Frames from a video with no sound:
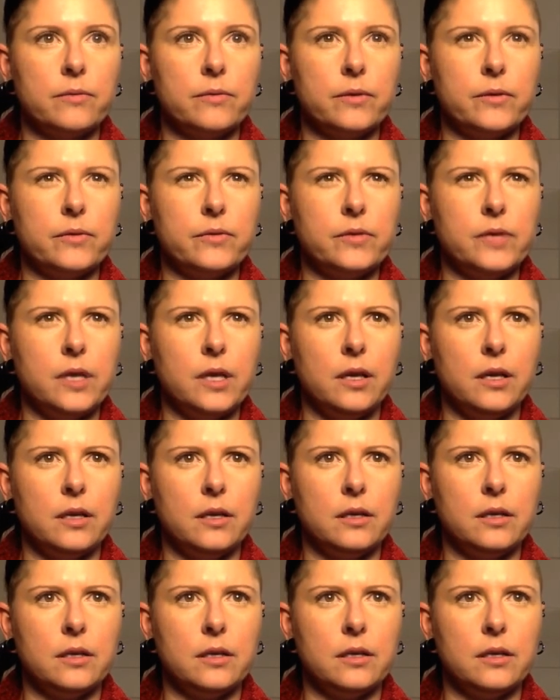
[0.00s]

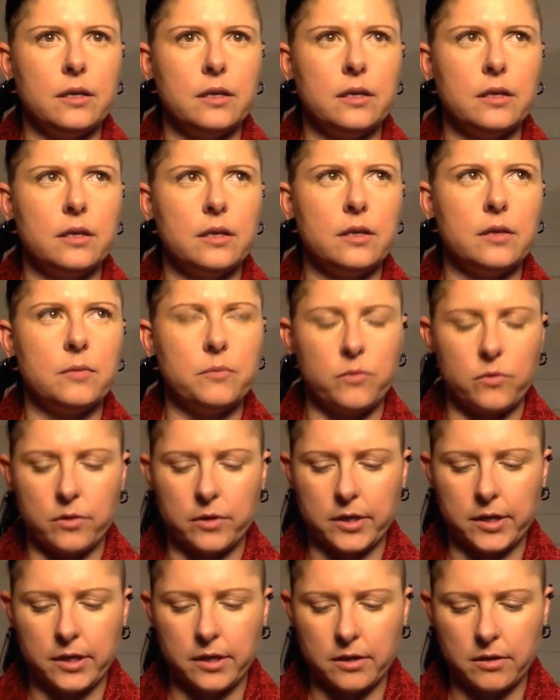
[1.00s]
15, in the
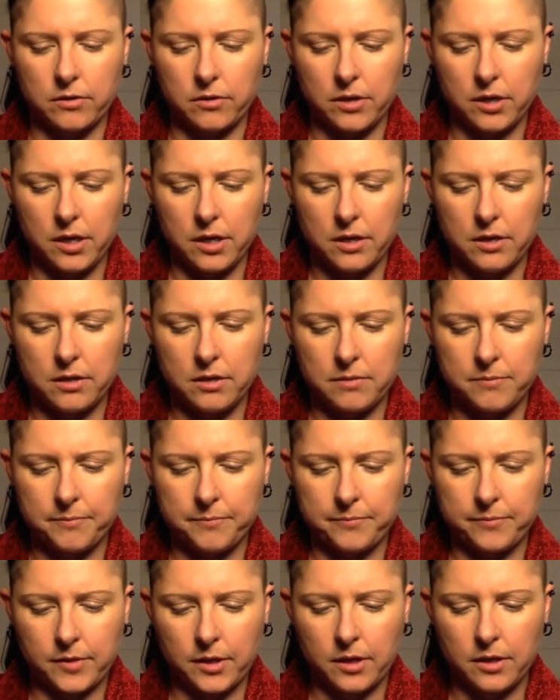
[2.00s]
morning. Okay.
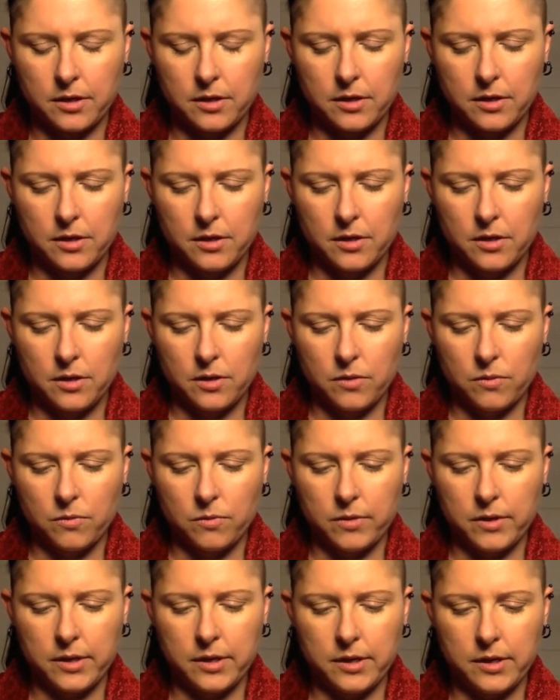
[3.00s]

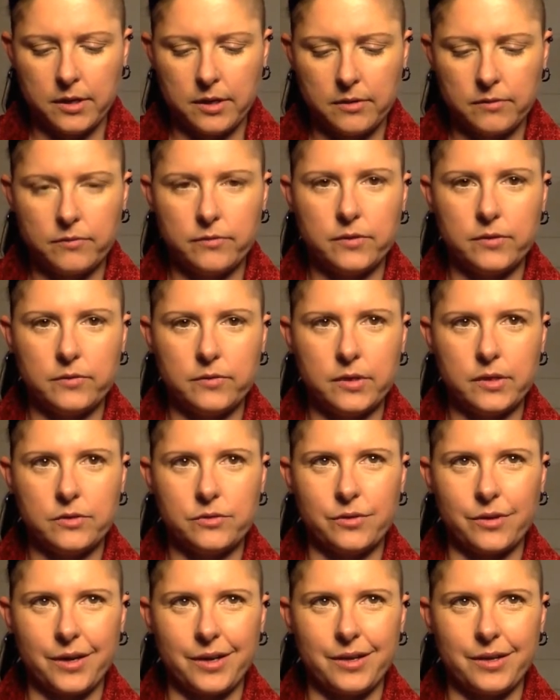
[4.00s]
115.
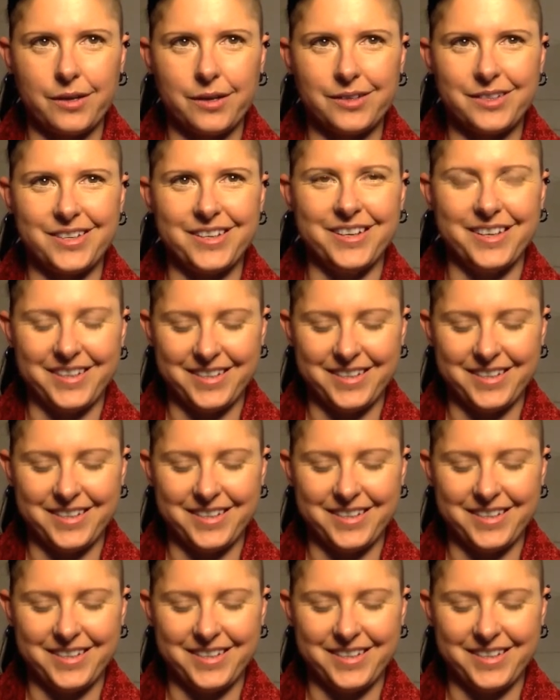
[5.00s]
So I gotta like,